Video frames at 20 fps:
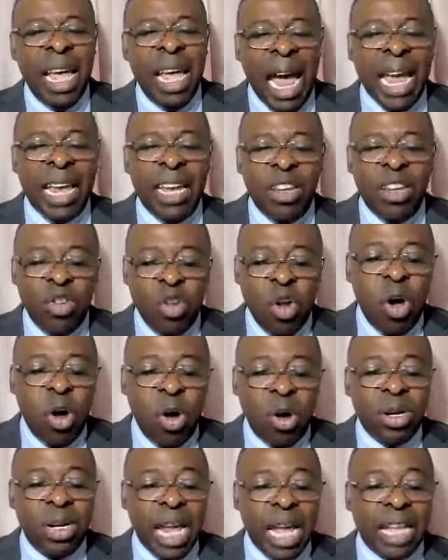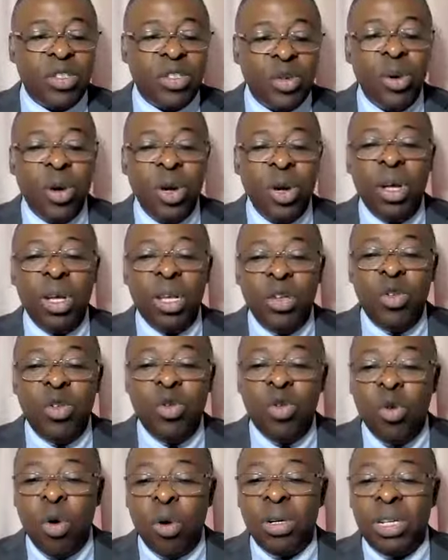I know that
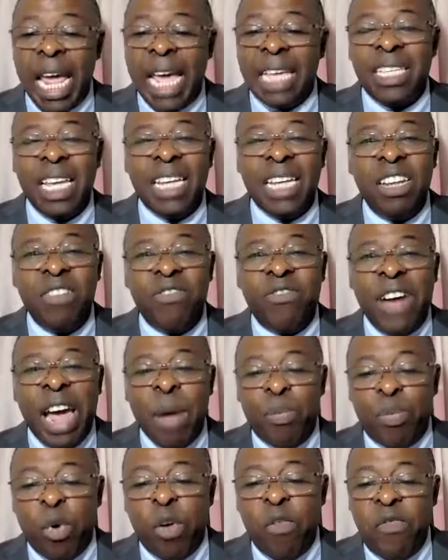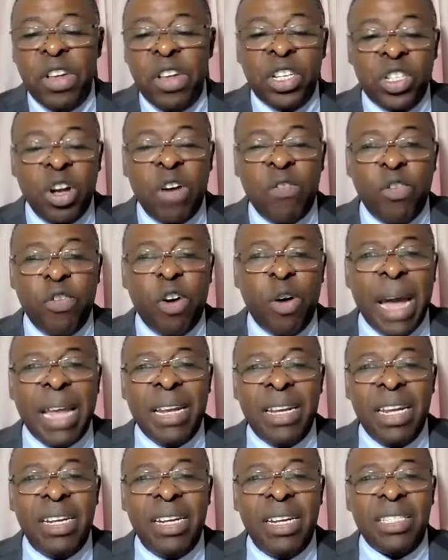there's a divine provision for my
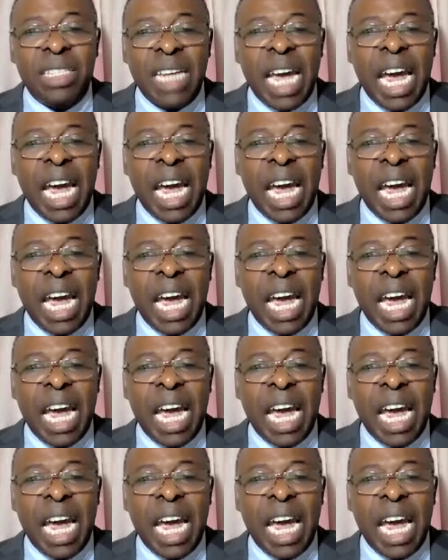living time.